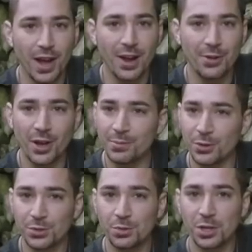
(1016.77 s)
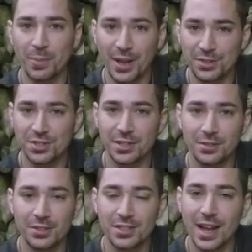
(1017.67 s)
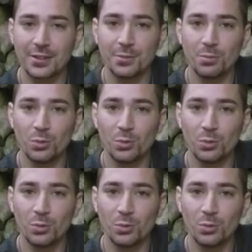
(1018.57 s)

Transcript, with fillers: your area. I'm not talking about still stagnant